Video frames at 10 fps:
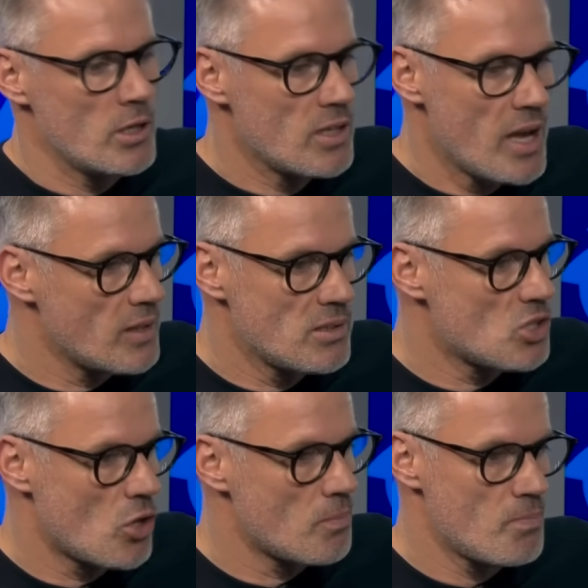yeah,
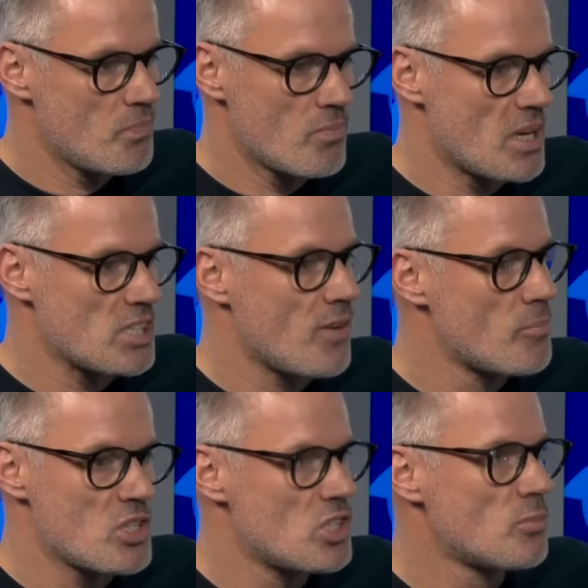he's got massive
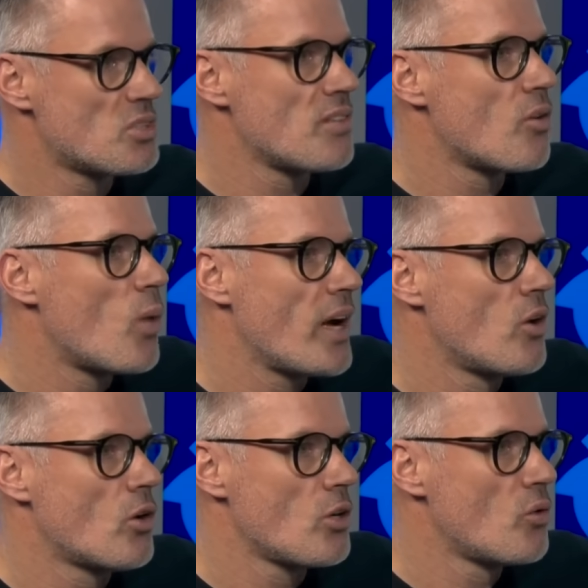ambition himself, and why
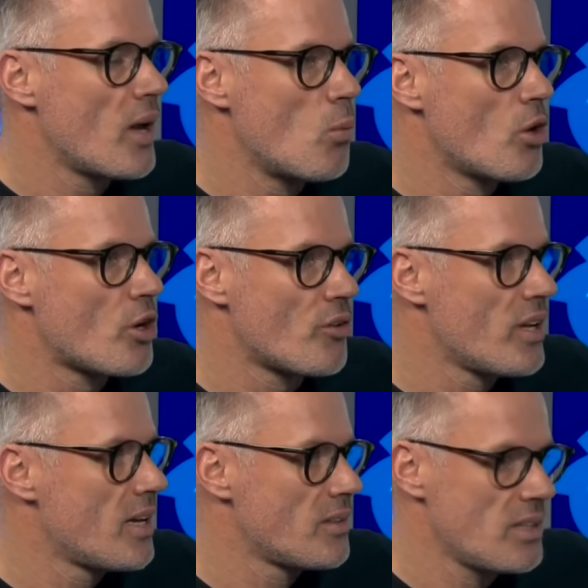not? You only get one
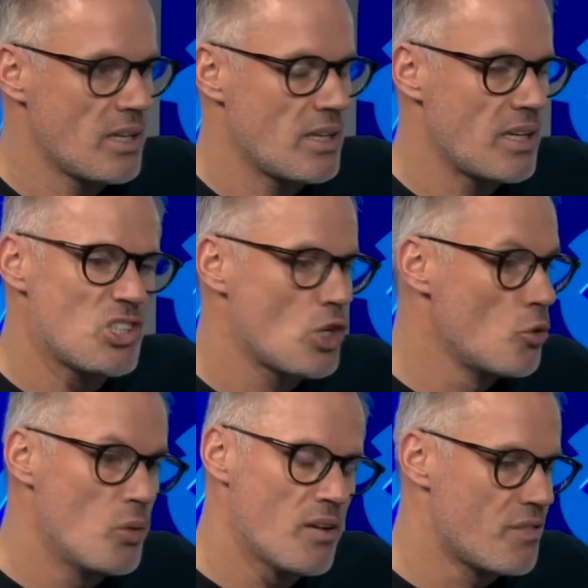career. He is a
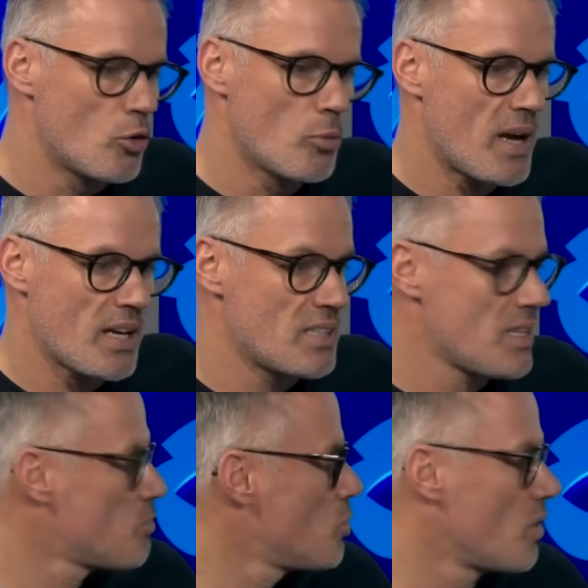unique fullback.
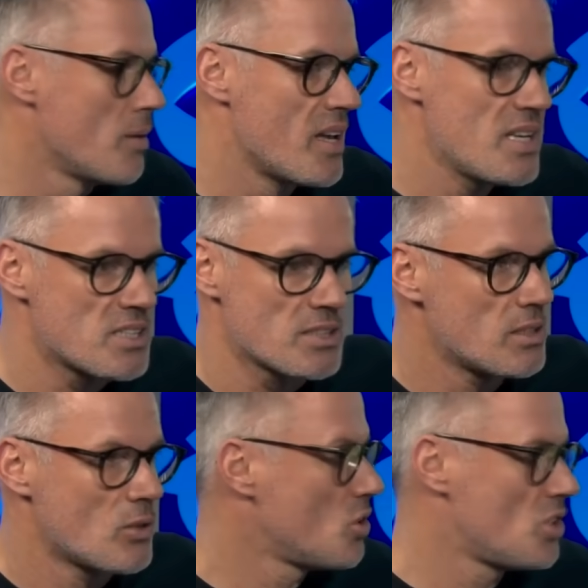He's absolutely amazing.
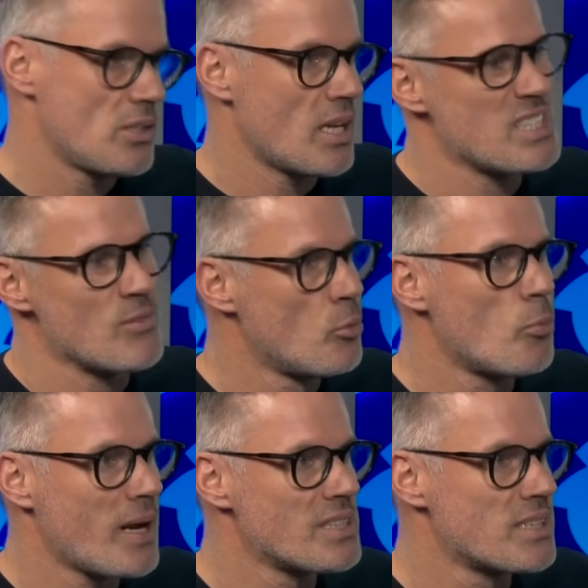You know, you see, he gets
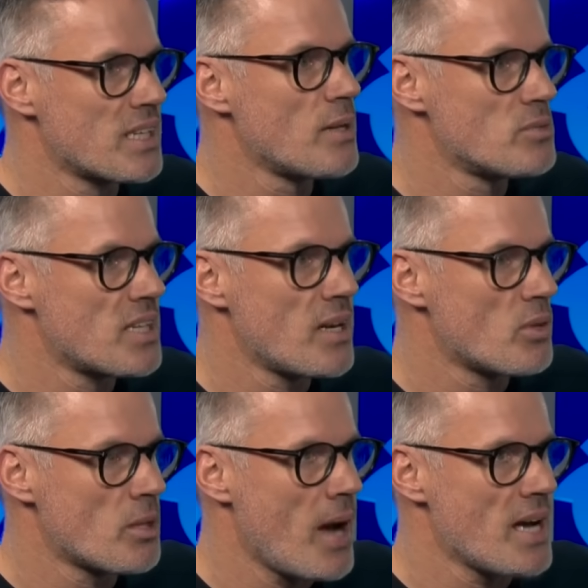Liverpool back into the game today
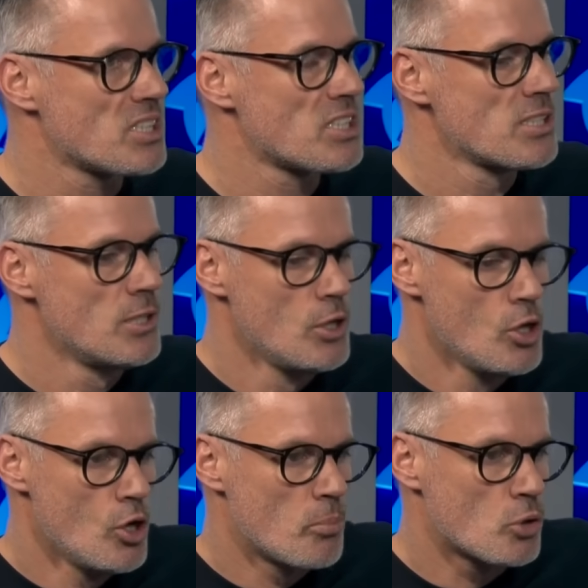with the pass.
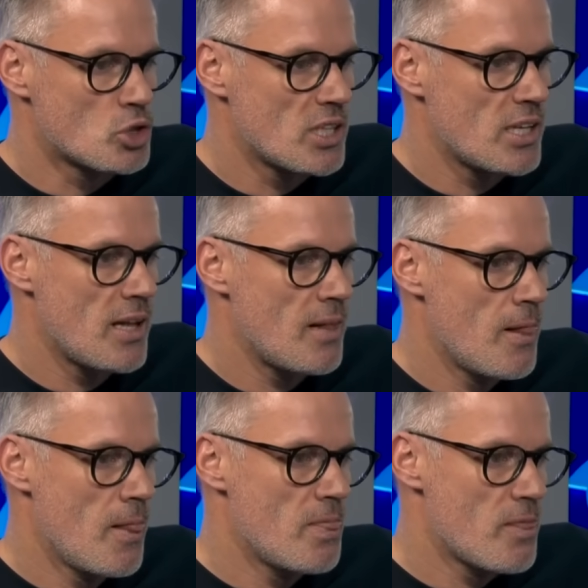But the
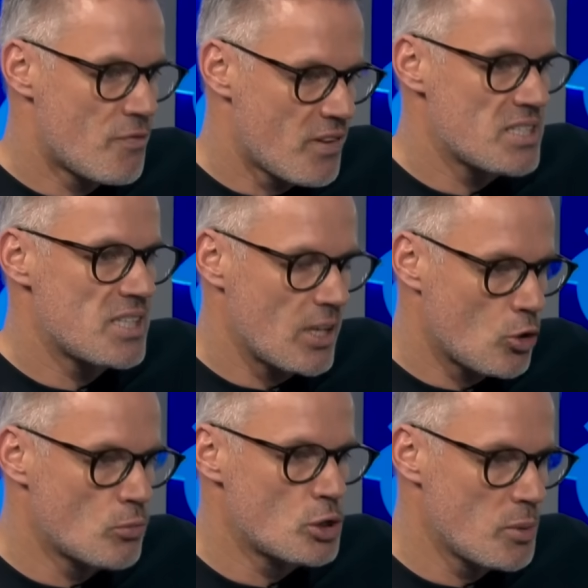first thing
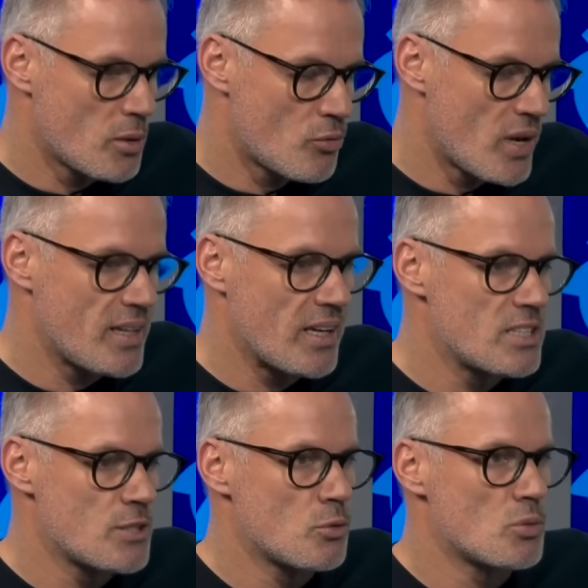that came to me when I read that
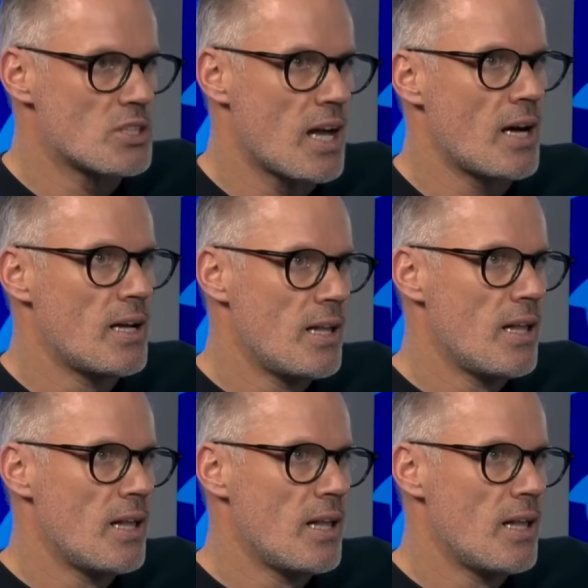interview was that